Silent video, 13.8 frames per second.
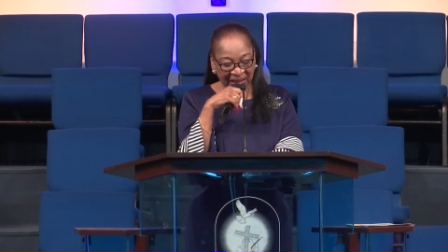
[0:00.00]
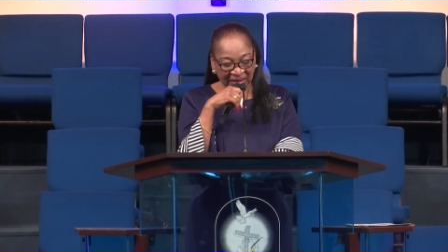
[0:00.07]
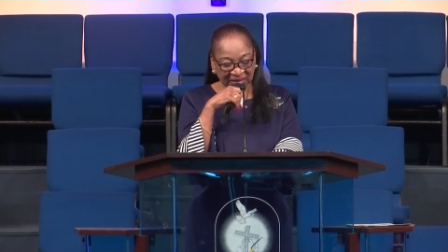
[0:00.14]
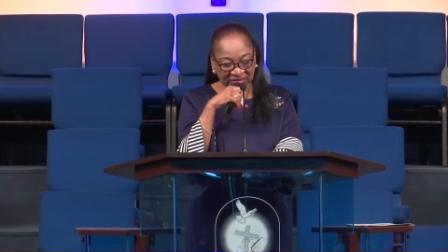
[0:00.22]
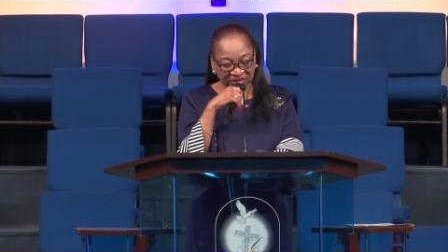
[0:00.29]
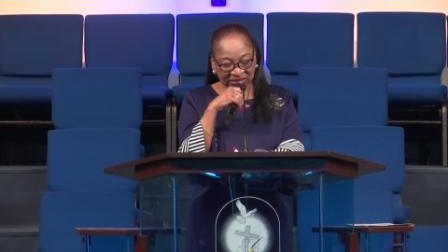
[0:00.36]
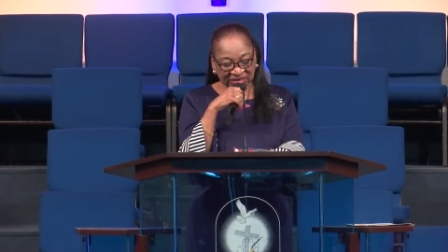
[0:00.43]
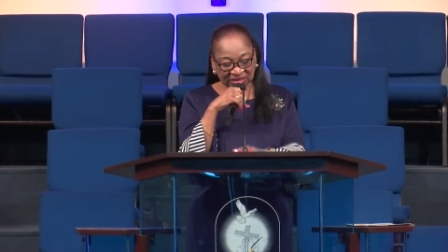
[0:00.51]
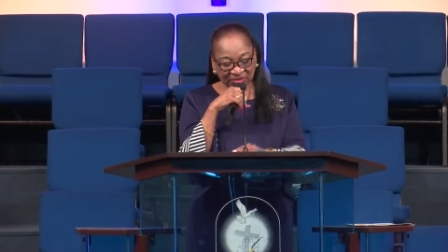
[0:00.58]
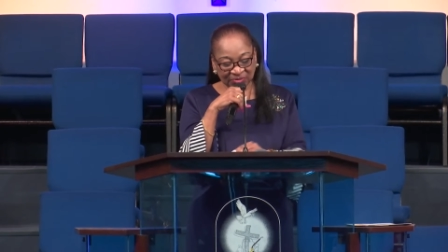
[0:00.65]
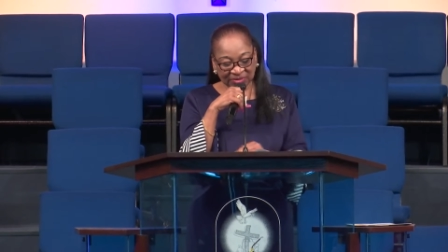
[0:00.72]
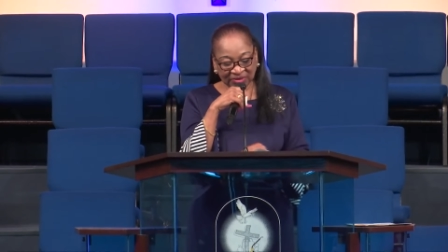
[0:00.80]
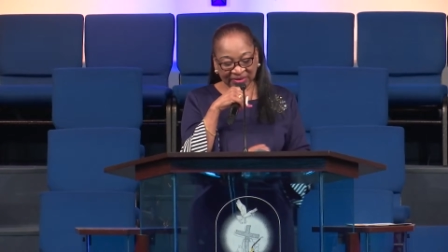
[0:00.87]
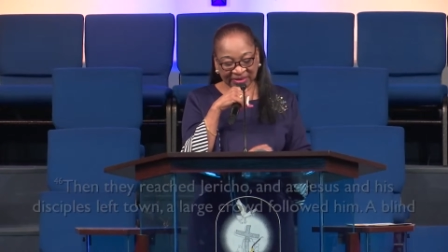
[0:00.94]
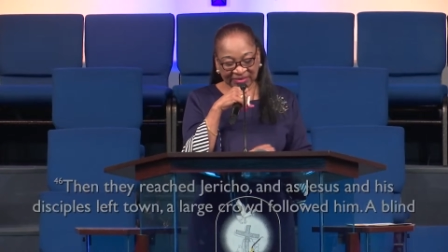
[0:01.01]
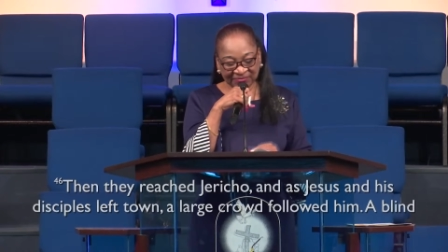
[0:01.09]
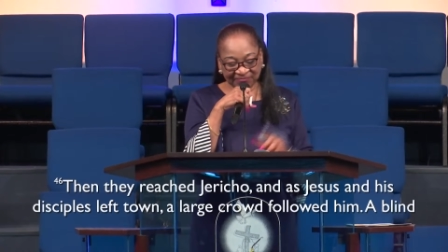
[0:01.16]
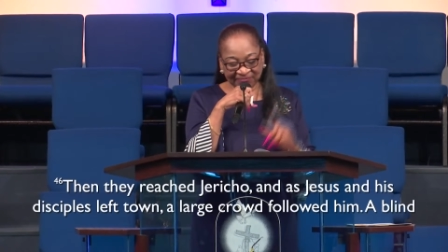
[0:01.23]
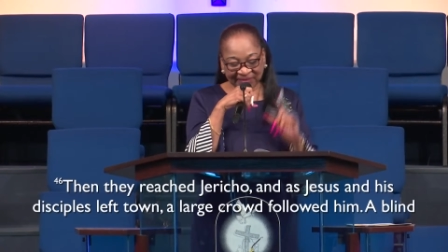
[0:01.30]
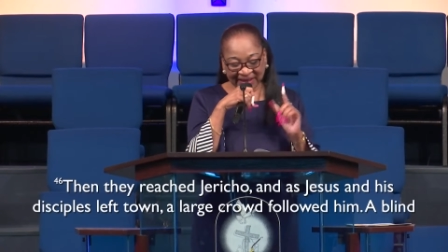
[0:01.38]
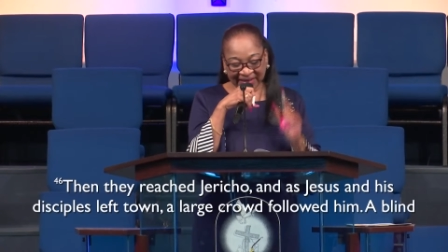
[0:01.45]
Jesus was on his
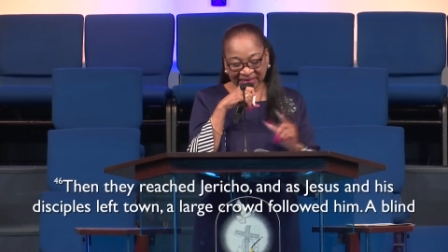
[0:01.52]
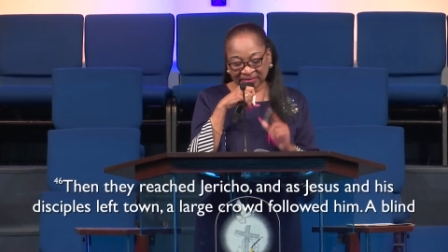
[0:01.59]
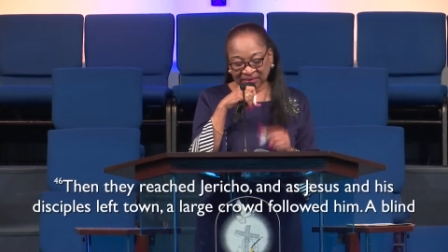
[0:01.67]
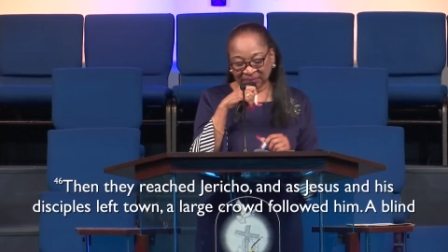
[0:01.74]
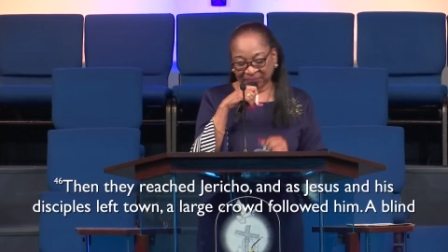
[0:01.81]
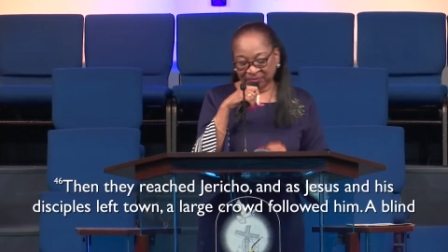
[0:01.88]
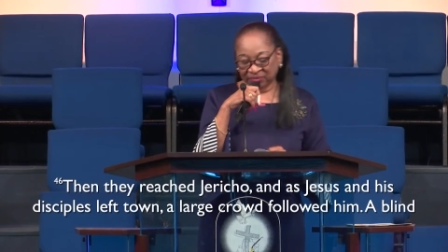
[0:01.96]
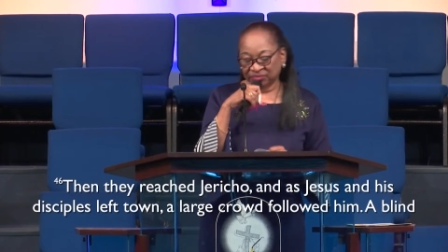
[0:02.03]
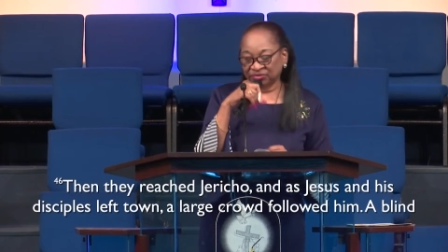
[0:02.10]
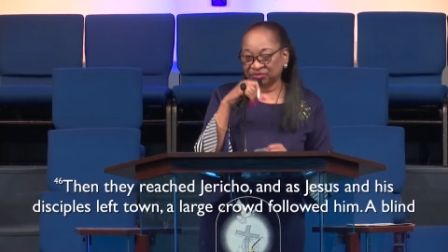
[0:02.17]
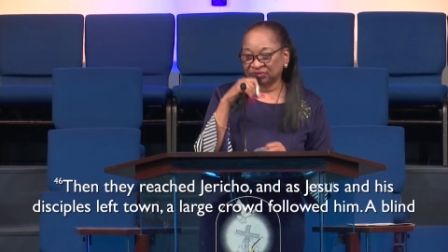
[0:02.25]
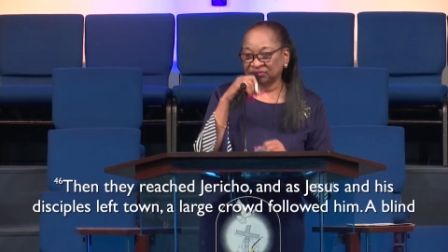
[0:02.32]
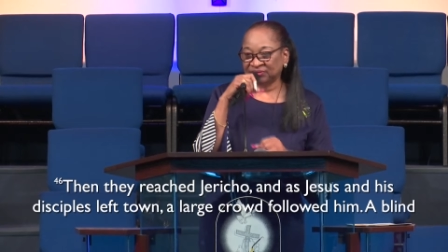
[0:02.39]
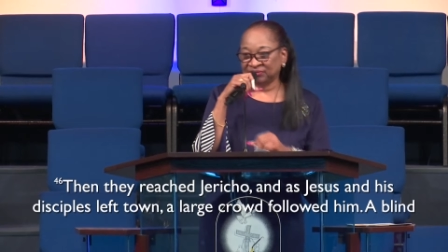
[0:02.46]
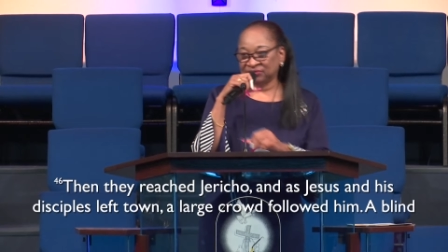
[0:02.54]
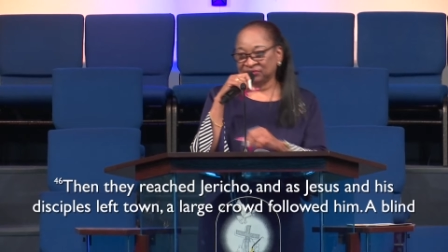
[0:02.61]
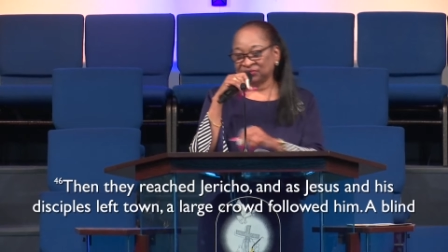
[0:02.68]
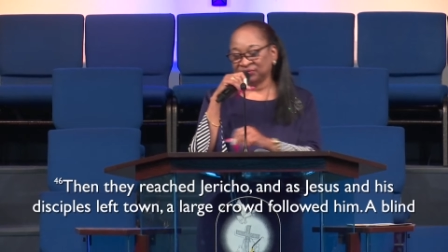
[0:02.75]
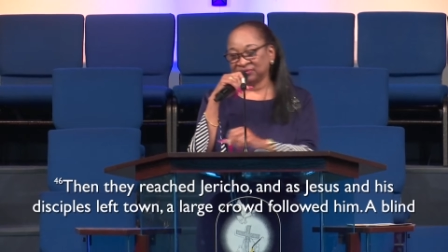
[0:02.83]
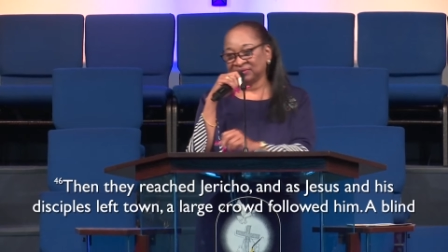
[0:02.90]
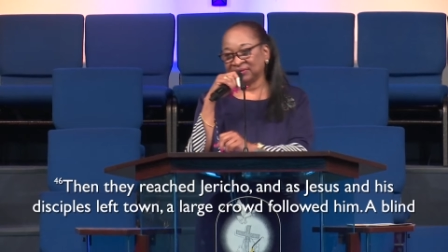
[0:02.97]
final approach to
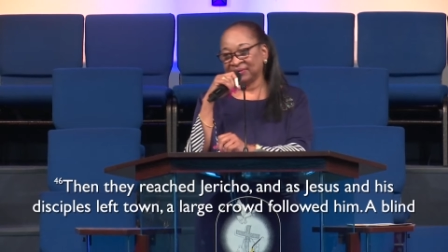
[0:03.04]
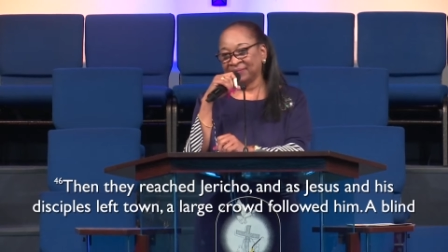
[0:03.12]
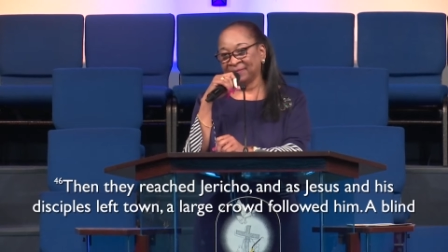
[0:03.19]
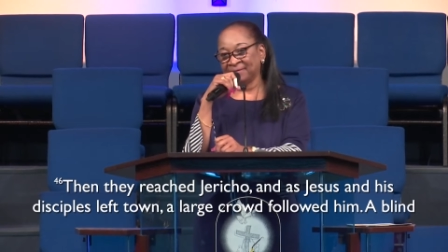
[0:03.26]
Jerusalem.